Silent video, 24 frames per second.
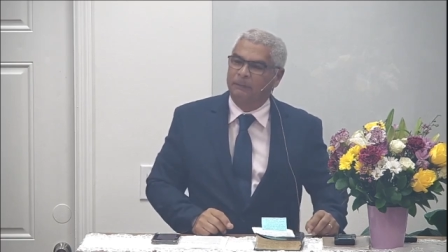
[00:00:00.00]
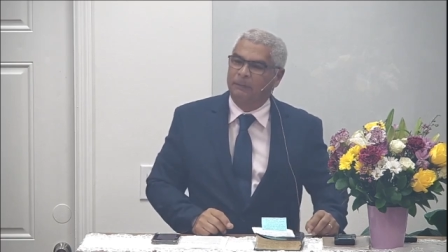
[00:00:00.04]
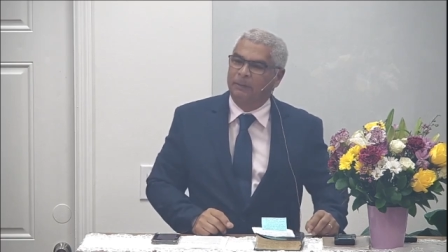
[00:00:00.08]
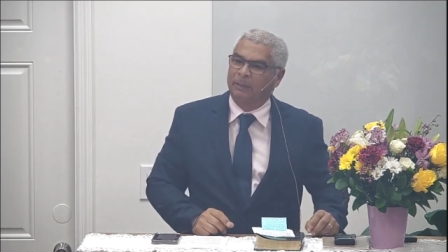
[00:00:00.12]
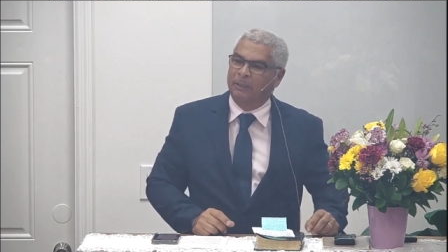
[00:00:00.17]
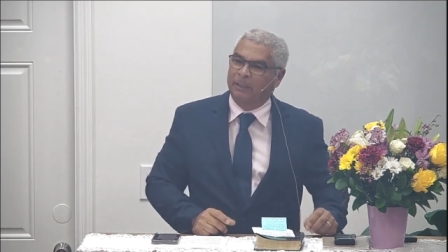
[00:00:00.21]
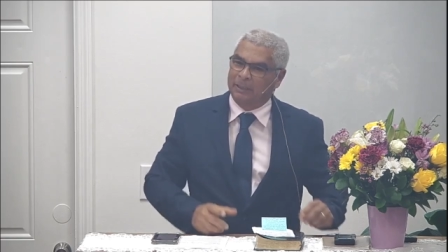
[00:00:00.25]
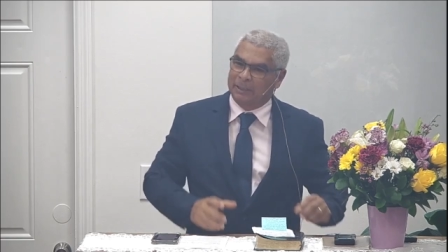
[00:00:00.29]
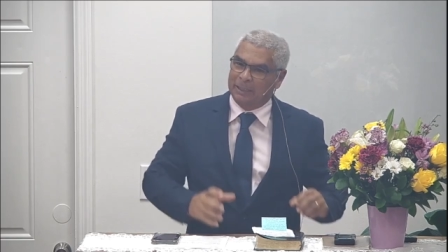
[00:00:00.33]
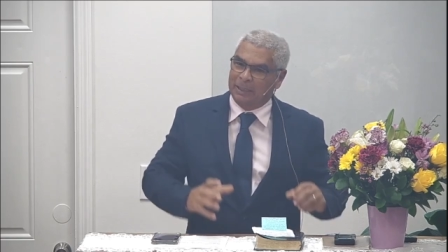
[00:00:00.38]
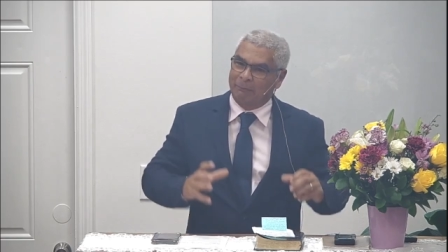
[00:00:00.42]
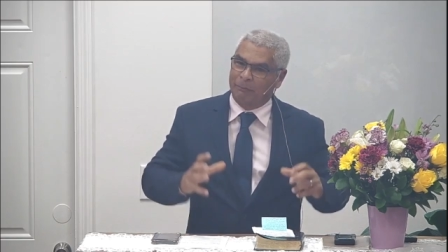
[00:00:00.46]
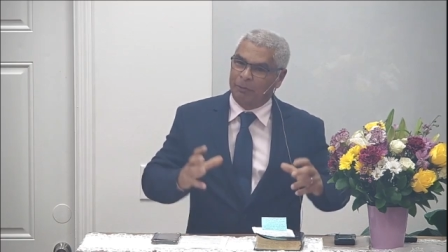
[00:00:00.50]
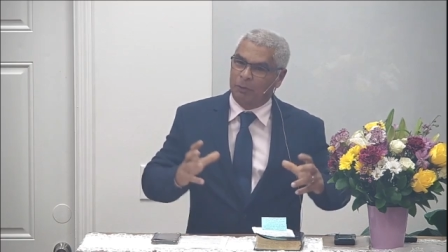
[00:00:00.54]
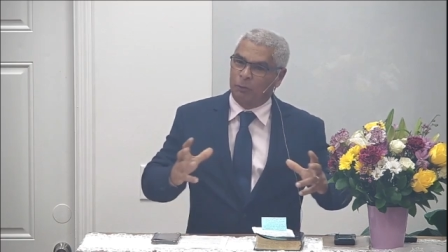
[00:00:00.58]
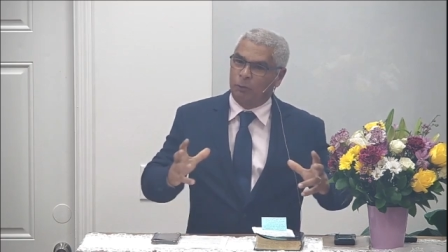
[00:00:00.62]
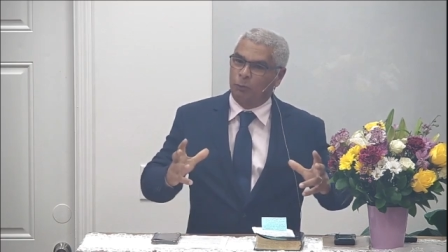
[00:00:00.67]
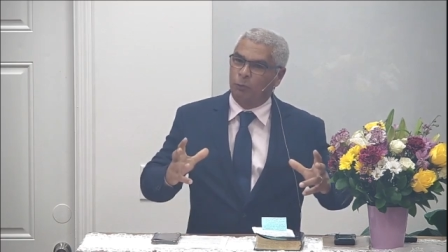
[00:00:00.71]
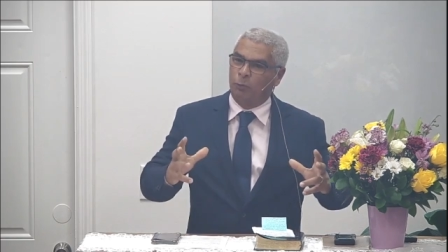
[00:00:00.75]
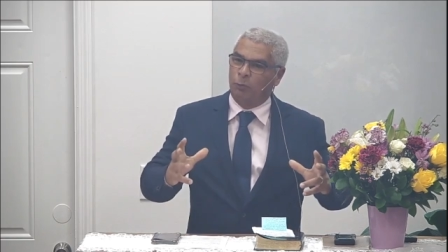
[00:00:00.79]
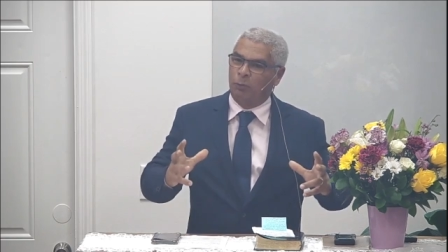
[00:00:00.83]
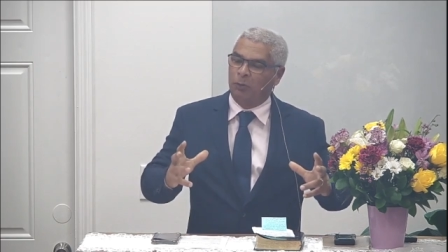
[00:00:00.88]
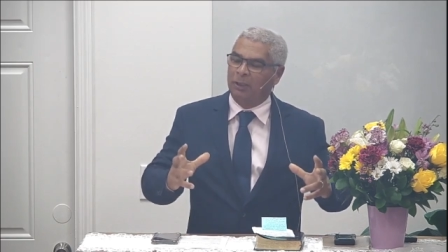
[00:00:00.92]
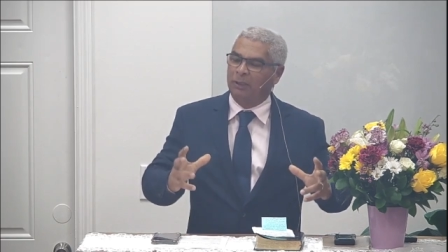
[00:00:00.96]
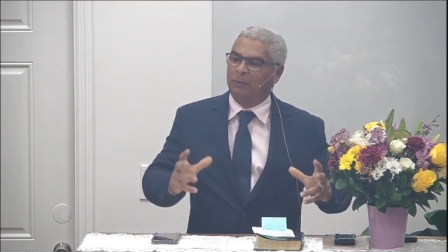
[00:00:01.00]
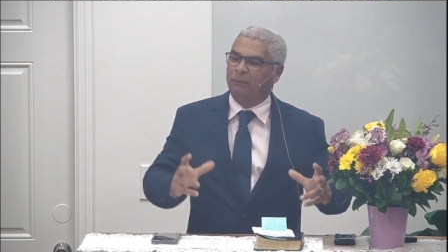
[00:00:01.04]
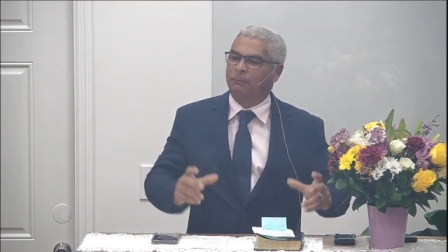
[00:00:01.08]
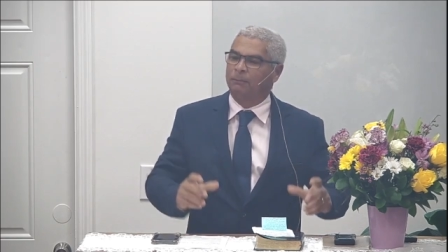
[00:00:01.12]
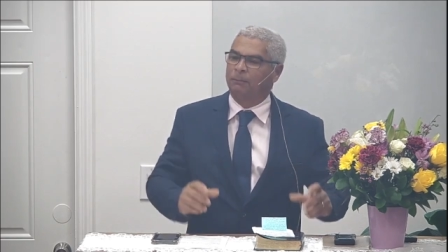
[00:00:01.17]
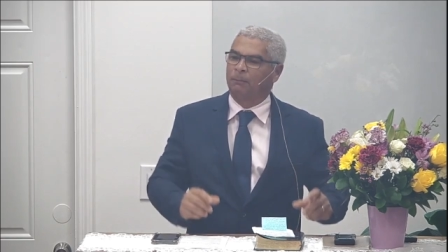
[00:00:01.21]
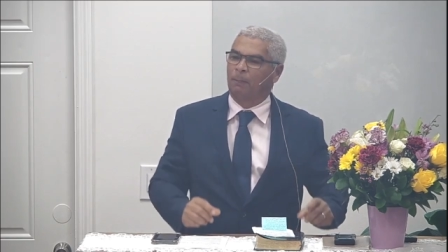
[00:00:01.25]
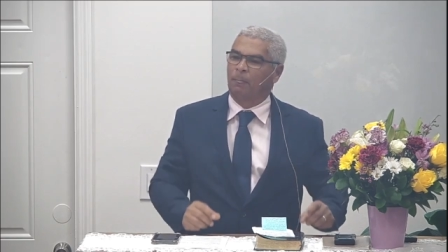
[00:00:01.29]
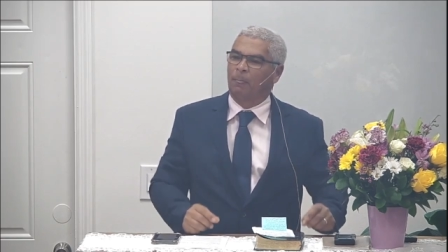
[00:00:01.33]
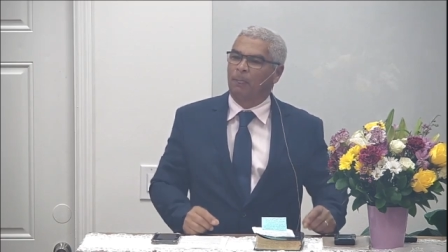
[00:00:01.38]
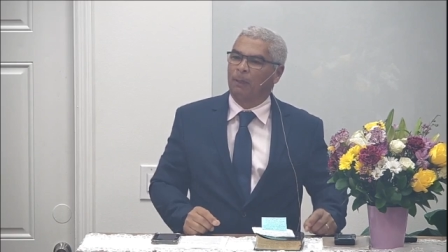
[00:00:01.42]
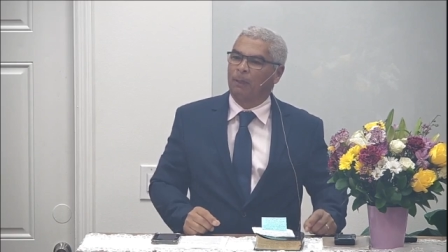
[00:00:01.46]
And it was
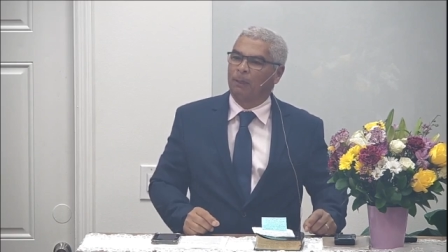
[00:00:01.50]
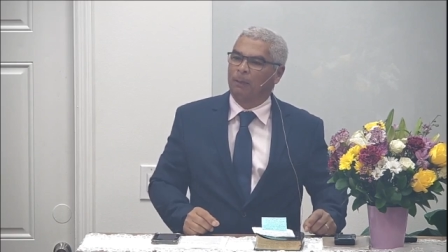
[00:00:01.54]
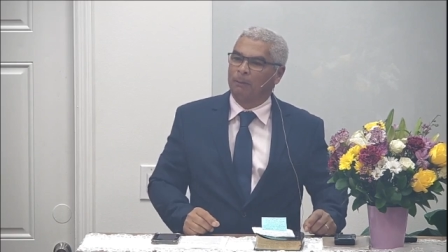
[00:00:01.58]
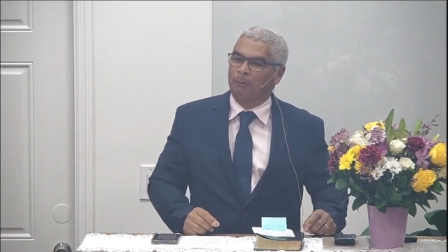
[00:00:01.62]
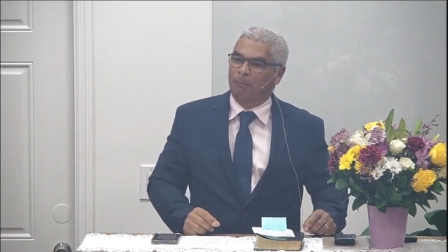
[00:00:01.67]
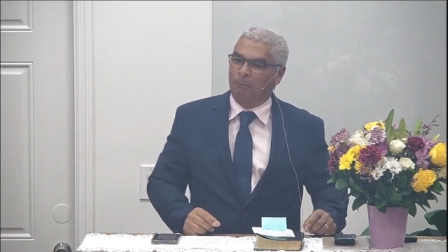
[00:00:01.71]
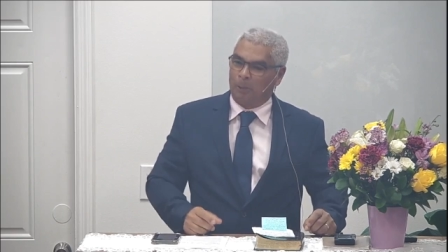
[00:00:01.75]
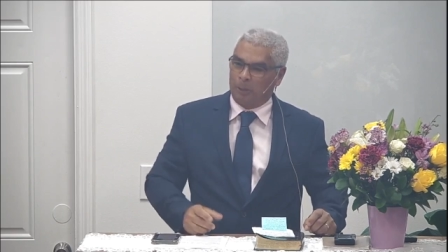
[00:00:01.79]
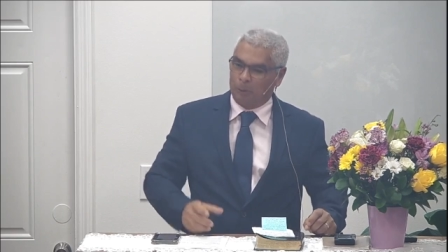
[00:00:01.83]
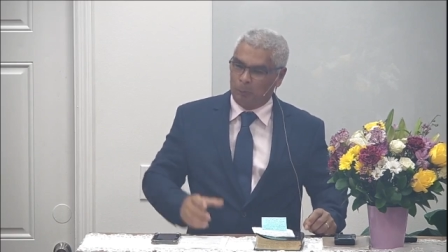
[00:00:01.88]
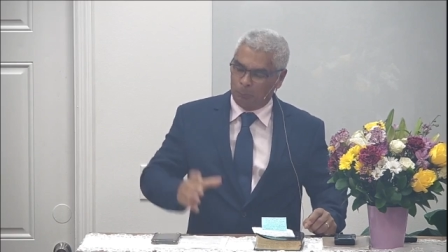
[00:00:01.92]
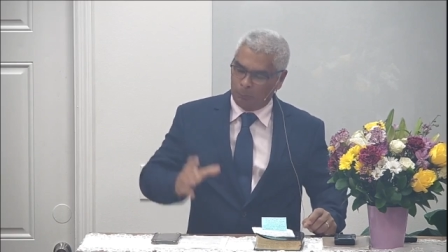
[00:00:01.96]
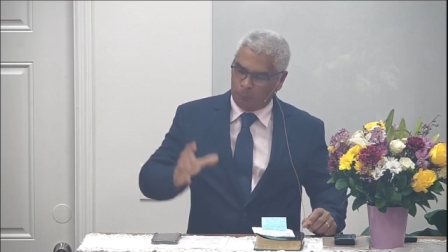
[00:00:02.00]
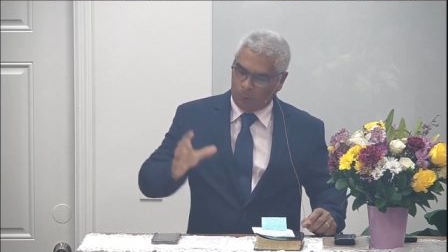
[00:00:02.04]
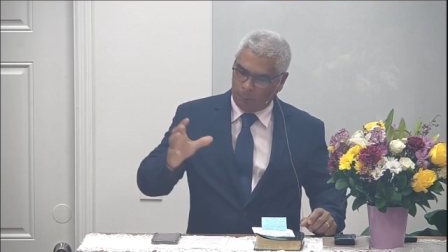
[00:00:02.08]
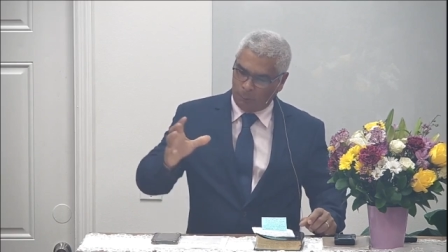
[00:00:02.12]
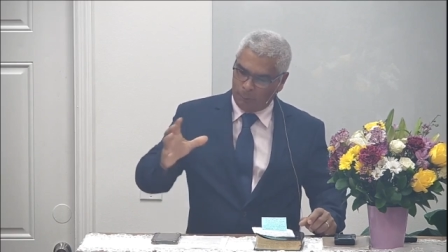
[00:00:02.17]
showing a land.